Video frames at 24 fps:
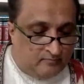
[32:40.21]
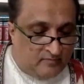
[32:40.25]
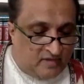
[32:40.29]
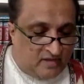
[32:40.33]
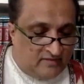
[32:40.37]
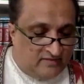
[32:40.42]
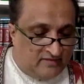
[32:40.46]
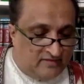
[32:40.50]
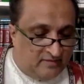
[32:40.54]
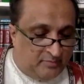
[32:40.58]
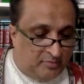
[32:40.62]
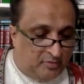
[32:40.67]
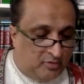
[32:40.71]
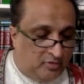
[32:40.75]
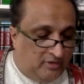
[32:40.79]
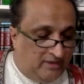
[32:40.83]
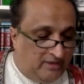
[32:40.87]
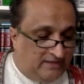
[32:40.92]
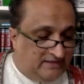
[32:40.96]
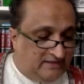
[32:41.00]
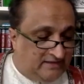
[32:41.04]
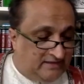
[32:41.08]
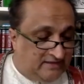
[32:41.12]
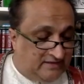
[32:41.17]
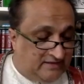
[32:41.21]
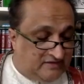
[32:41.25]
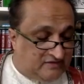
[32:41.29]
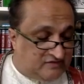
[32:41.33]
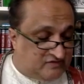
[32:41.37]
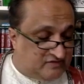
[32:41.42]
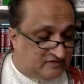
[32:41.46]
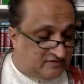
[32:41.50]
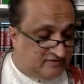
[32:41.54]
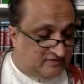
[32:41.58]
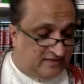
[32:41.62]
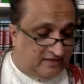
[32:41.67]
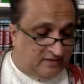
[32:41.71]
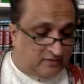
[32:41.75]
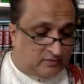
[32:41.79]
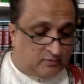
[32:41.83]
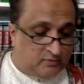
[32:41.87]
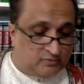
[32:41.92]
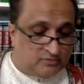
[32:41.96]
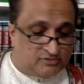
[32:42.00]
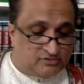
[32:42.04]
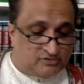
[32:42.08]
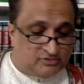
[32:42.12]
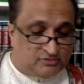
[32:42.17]
the point is that
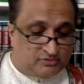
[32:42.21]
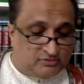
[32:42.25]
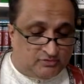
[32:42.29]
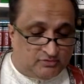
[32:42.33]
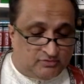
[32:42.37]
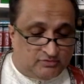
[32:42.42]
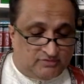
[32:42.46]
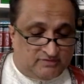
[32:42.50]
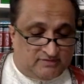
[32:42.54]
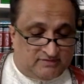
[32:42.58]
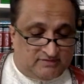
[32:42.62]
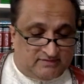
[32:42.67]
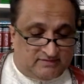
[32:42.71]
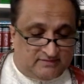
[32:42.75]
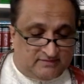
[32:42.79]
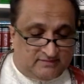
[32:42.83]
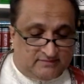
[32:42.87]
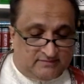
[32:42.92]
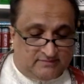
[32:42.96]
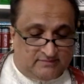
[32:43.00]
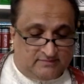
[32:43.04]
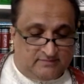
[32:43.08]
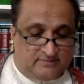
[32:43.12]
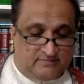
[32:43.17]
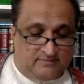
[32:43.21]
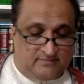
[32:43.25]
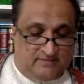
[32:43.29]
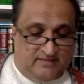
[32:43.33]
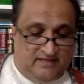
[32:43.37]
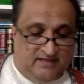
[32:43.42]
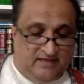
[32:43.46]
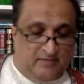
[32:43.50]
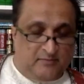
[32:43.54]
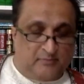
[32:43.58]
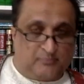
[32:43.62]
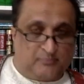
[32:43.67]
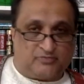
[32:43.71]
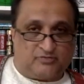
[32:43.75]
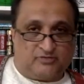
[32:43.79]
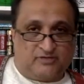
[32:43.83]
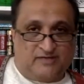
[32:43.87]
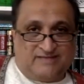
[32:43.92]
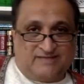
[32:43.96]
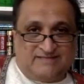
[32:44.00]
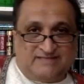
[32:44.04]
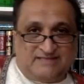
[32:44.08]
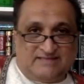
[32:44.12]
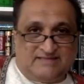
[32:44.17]
wujud
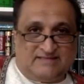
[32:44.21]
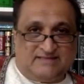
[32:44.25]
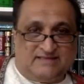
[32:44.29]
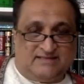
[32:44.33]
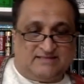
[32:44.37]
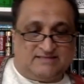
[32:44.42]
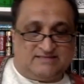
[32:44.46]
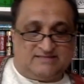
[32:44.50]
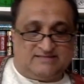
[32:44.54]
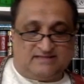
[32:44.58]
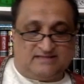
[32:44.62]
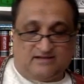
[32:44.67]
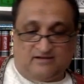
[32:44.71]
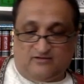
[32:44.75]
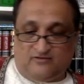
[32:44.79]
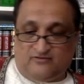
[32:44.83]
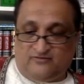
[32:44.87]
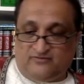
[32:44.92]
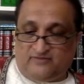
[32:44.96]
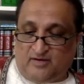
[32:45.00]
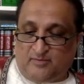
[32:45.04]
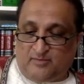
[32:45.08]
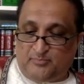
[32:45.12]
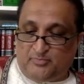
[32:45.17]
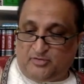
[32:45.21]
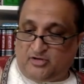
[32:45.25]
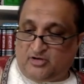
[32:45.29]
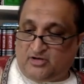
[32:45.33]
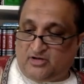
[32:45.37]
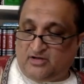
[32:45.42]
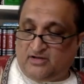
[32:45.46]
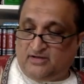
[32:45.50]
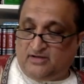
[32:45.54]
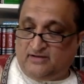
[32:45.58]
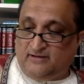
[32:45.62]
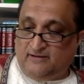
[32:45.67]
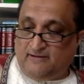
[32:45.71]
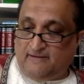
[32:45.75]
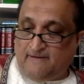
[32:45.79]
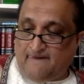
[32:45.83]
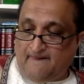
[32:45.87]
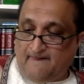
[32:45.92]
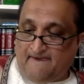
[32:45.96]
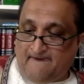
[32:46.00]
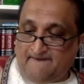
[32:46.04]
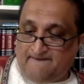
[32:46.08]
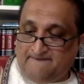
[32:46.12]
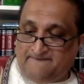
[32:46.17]
impresses itself upon
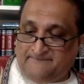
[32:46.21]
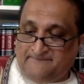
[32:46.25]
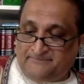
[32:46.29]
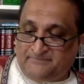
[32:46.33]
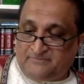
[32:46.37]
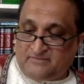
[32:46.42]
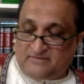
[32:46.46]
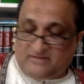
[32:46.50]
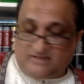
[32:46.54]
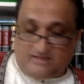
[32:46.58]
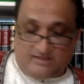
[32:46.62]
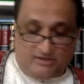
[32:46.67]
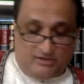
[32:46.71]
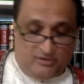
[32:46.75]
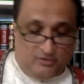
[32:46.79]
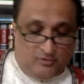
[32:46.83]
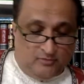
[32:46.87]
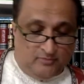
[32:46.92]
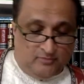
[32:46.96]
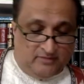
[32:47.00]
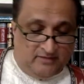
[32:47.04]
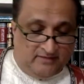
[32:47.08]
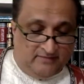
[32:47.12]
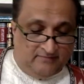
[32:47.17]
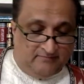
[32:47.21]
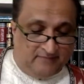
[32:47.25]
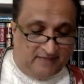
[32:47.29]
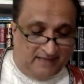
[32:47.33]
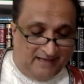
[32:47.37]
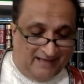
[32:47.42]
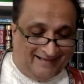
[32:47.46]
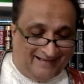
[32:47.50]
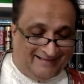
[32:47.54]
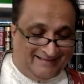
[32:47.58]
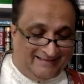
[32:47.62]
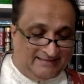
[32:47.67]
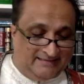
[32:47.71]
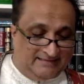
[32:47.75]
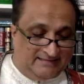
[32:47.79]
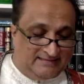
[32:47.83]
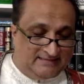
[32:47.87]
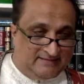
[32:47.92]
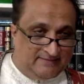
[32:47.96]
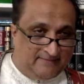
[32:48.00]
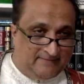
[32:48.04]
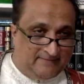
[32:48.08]
the human mind